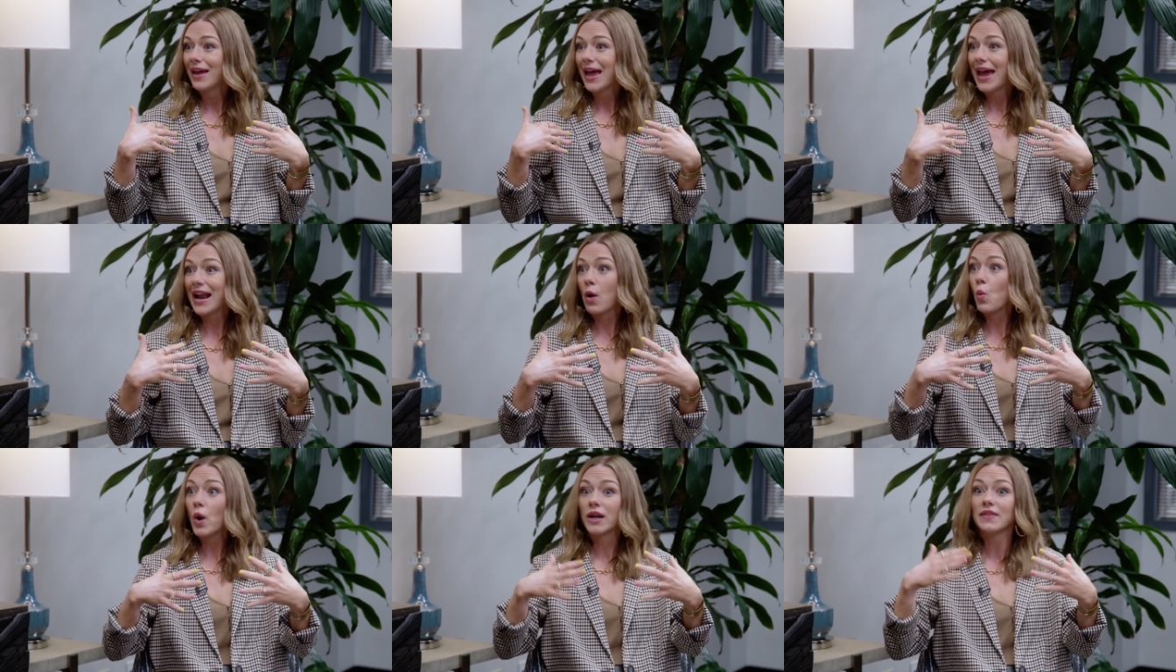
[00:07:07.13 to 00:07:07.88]
And I
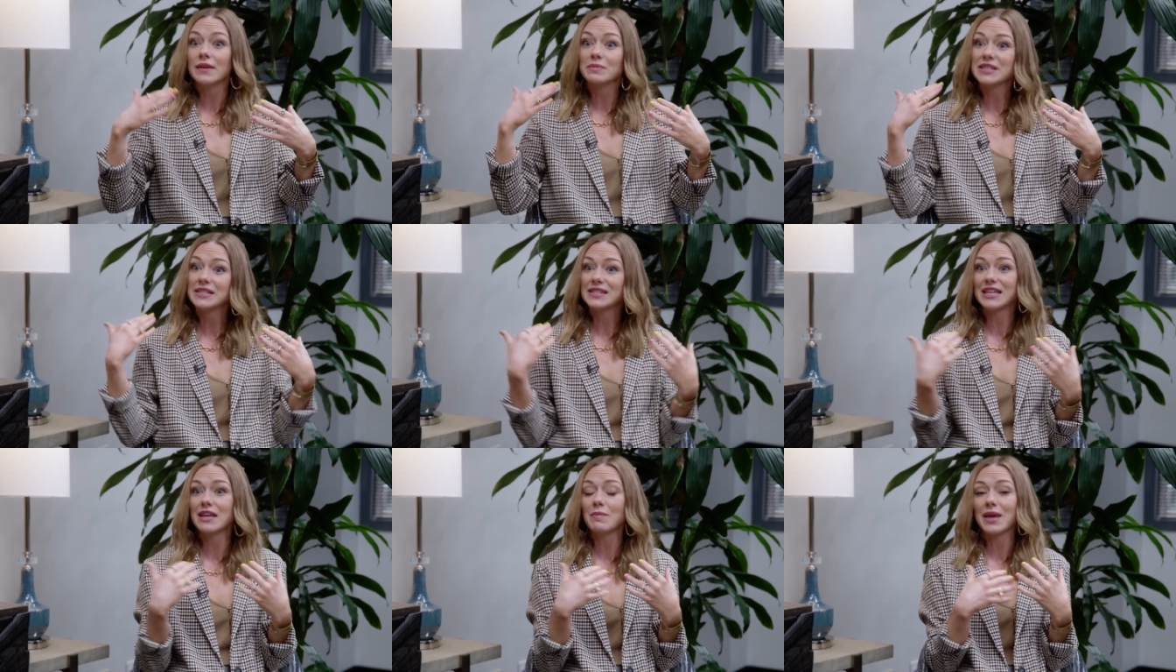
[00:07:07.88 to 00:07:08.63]
wanted them to
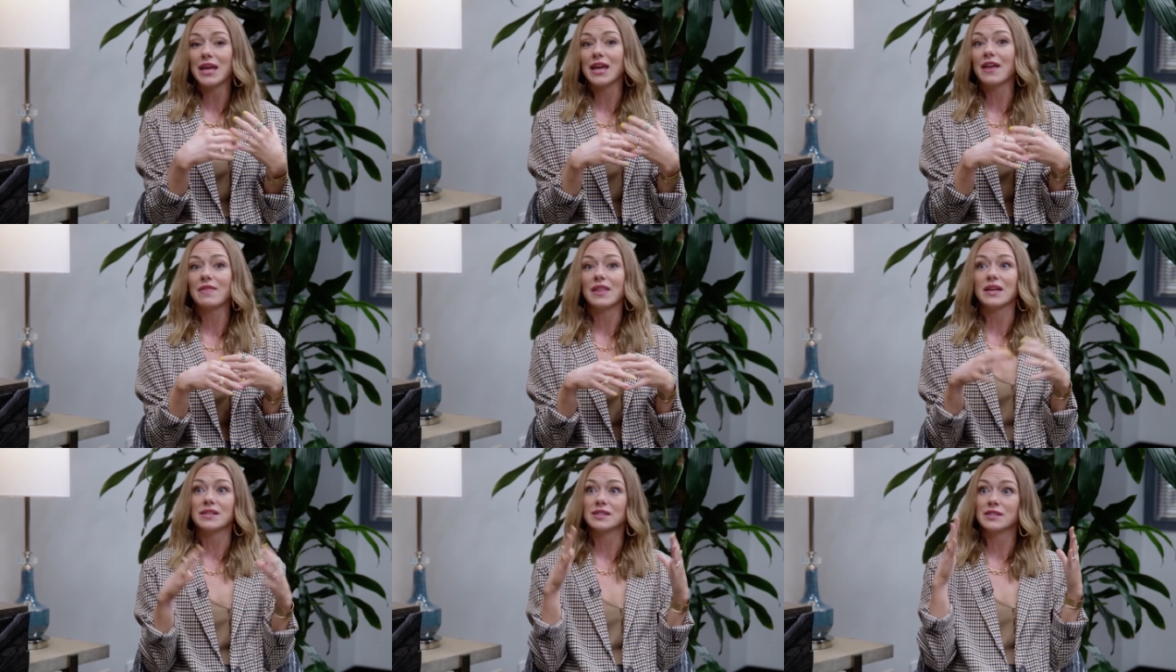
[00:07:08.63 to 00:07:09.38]
see me in
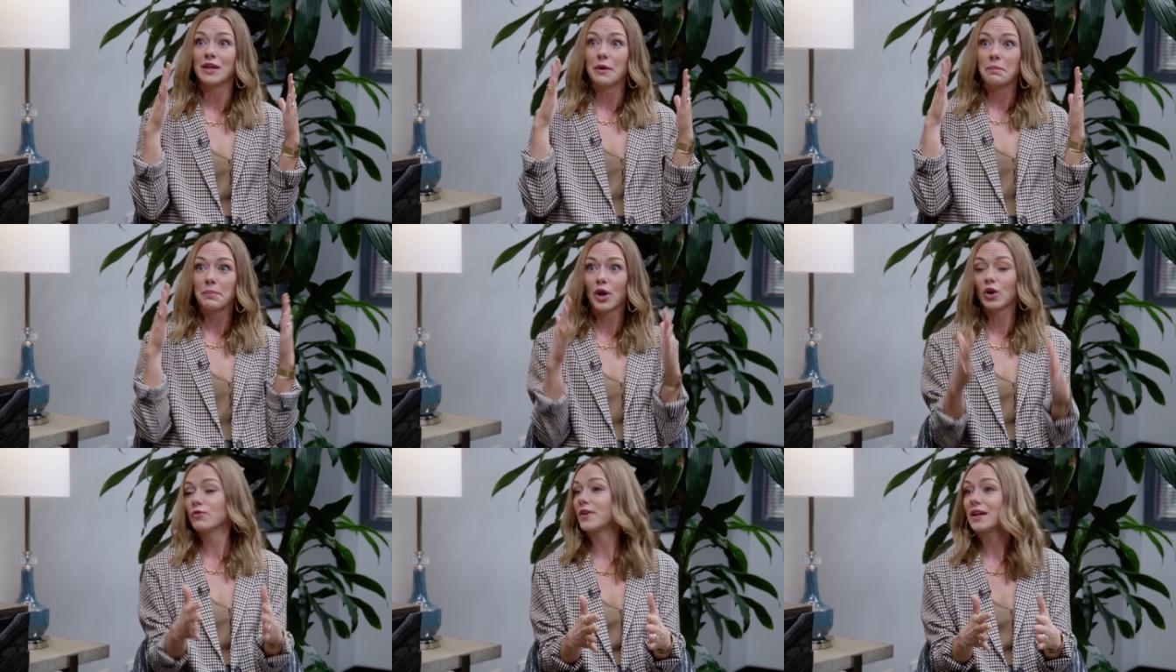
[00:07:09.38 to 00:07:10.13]
this
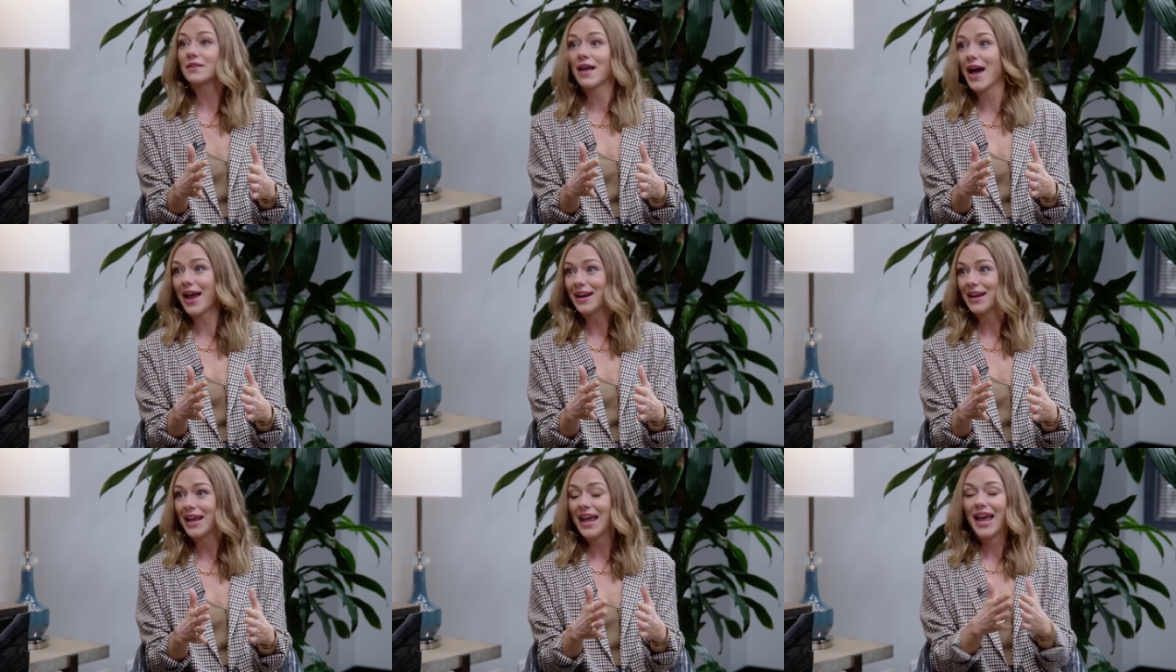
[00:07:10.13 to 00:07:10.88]
perfect light.
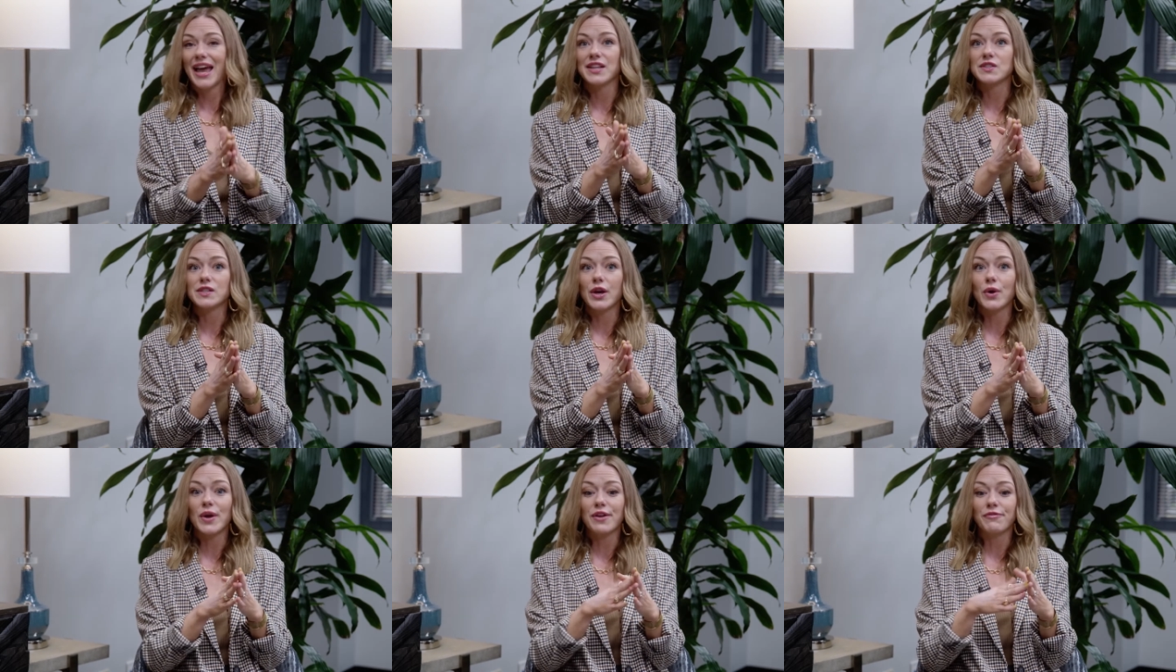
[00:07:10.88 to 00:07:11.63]
And
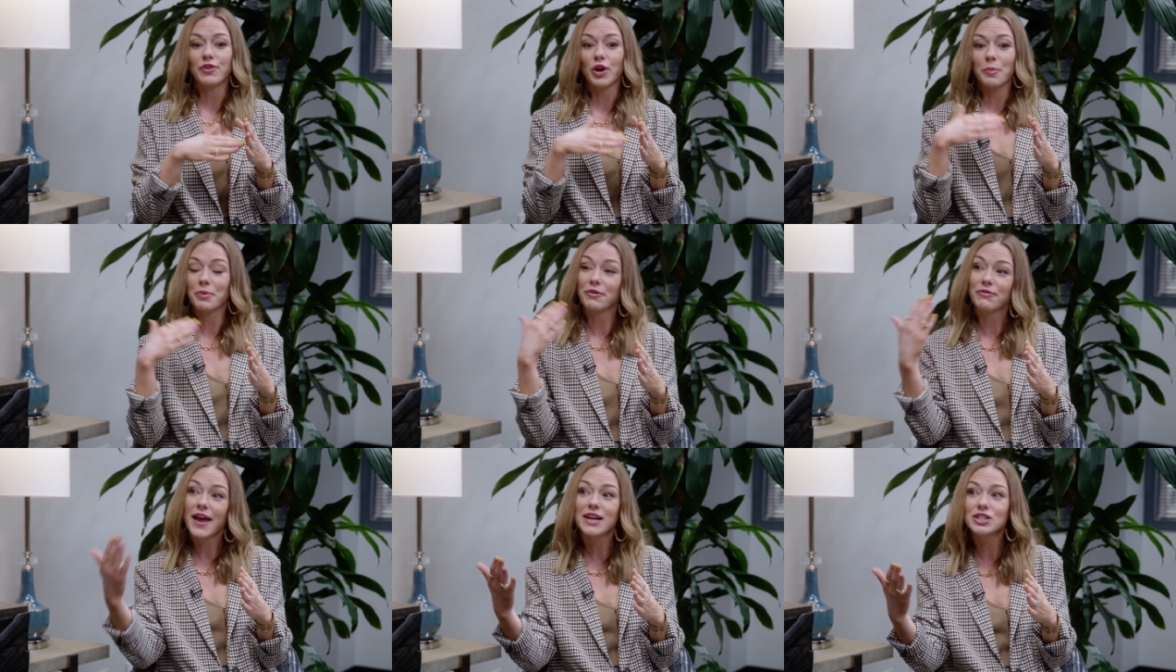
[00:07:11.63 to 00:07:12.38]
so if you're a
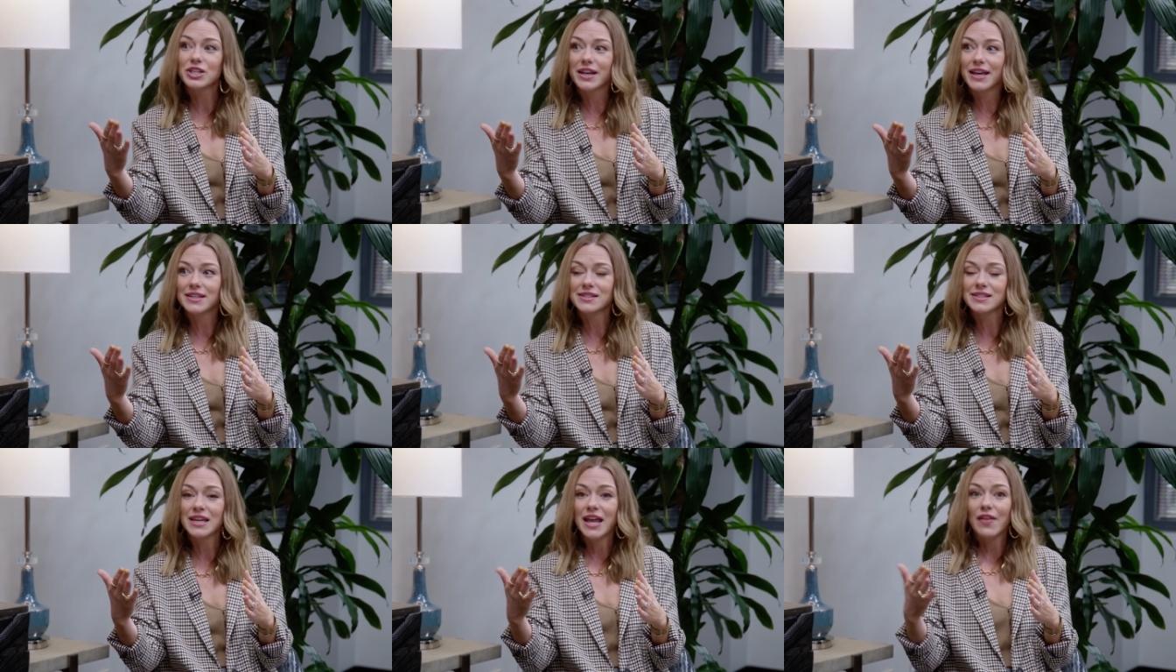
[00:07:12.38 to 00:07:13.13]

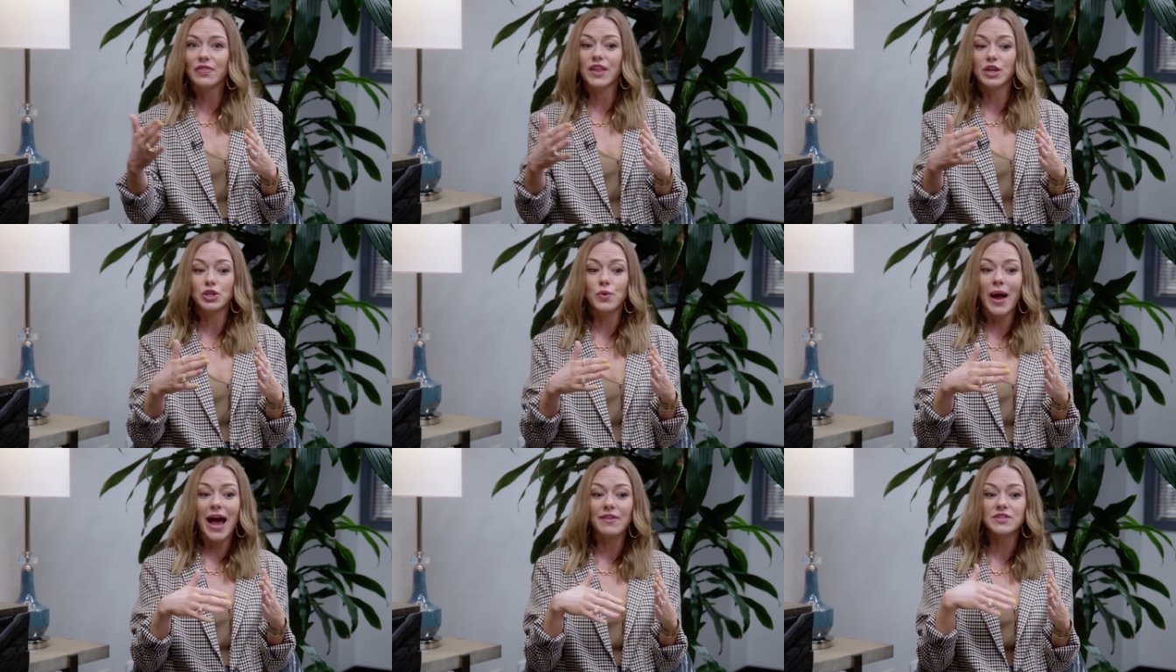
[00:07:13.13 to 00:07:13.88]
perfectionist, then you
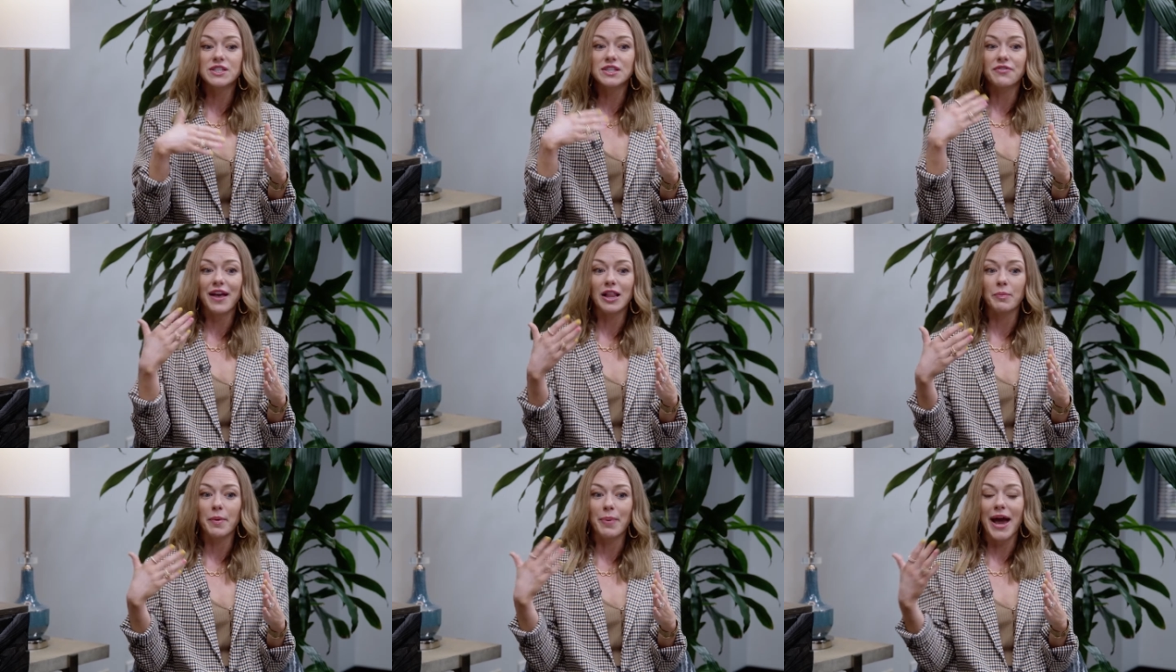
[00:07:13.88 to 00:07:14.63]
have to
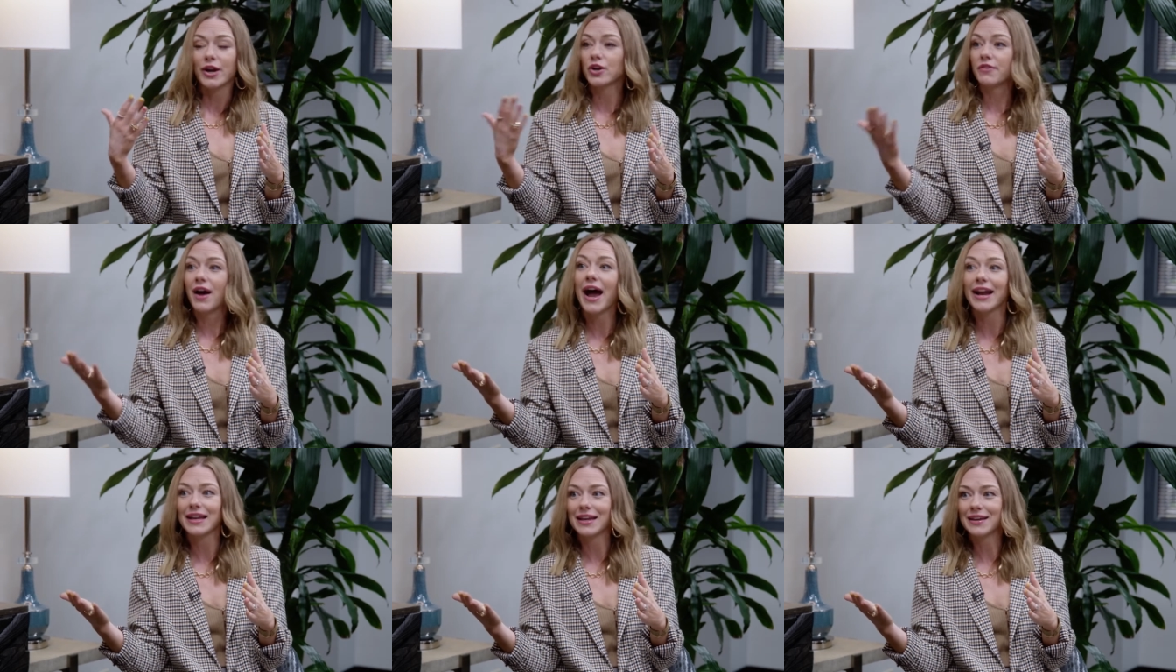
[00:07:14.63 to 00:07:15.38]
develop a pattern of
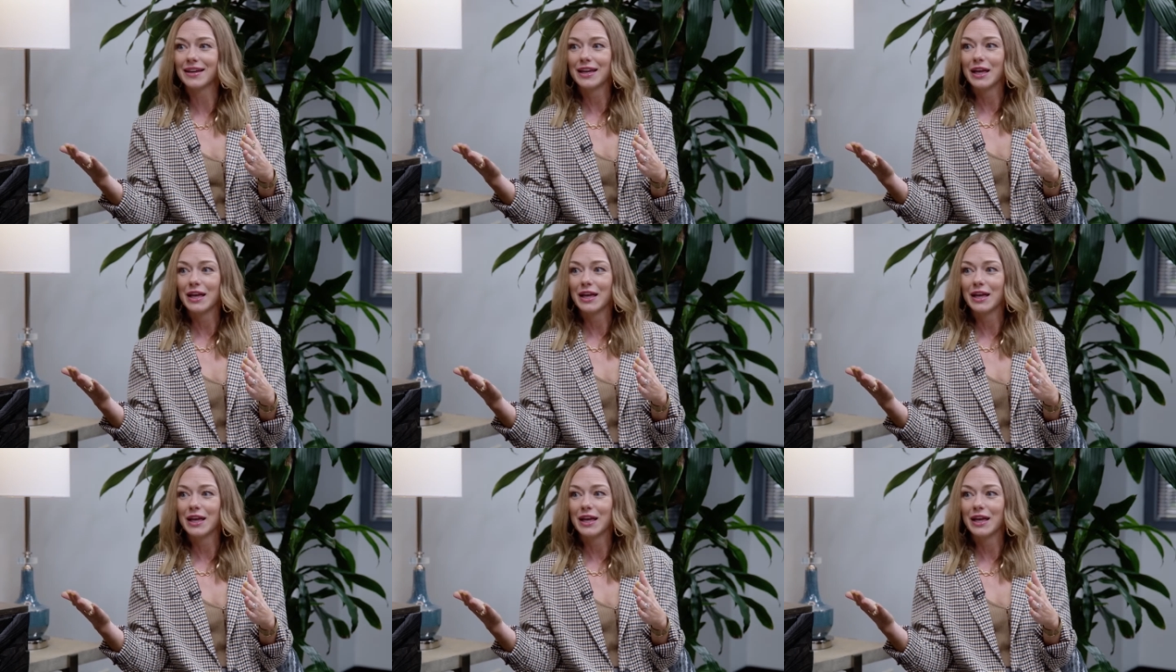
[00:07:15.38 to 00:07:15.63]
hiding,